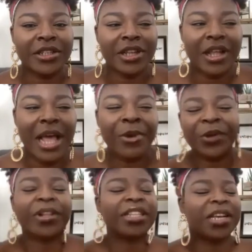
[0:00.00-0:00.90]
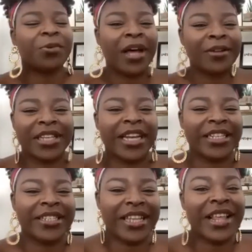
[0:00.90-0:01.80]
I'm going to quickly check what outside
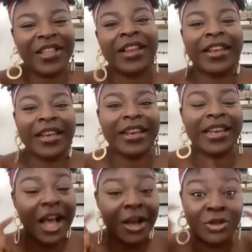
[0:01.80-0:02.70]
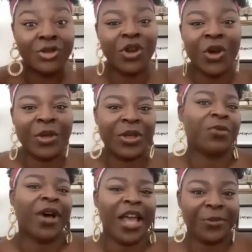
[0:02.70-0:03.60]
is. And then now you know in your
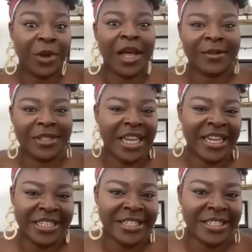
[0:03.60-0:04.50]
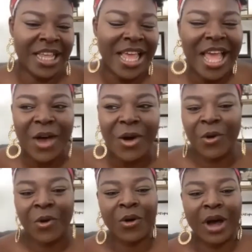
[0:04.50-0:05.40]
mind what outside is.
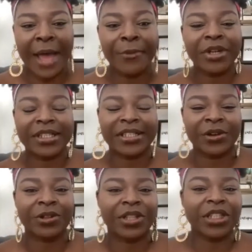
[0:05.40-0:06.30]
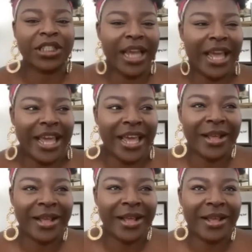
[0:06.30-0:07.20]
Or I want to sit on the chair,
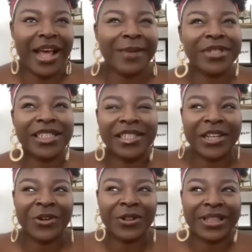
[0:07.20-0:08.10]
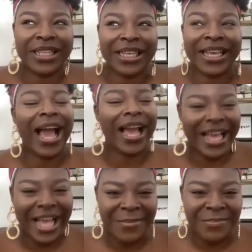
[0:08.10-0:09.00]
I'm sitting on the
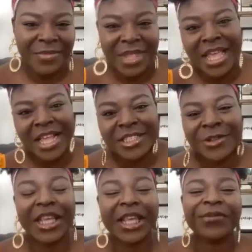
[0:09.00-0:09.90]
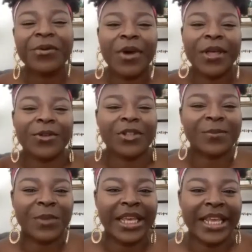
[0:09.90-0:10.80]
aga. So even when you're
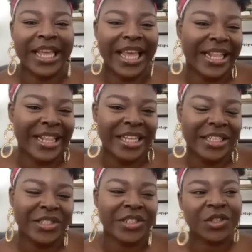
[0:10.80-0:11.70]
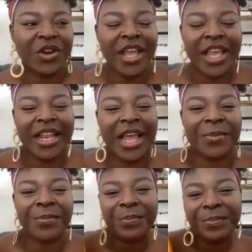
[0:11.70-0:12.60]
speaking English, just try and
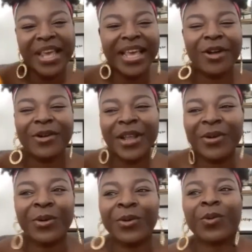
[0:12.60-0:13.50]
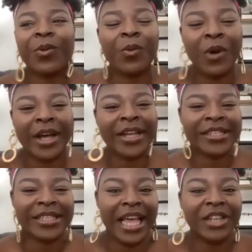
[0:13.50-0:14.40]
like pick out little
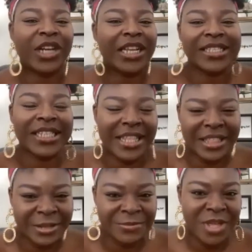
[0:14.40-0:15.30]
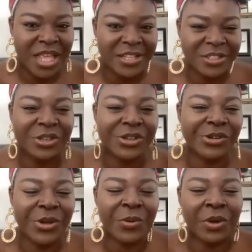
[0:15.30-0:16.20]
words and translate them so you
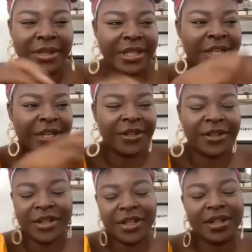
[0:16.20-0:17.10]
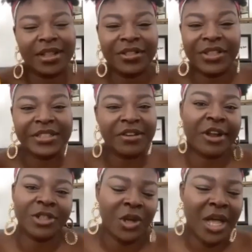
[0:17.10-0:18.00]
know what the things
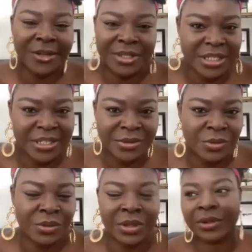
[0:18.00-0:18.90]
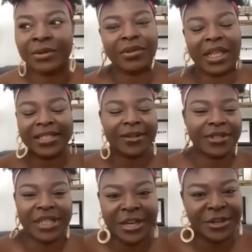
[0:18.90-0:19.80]
around your house is or the things
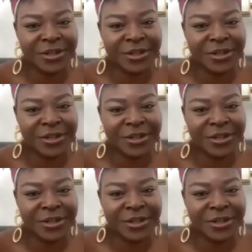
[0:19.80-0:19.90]
outside are.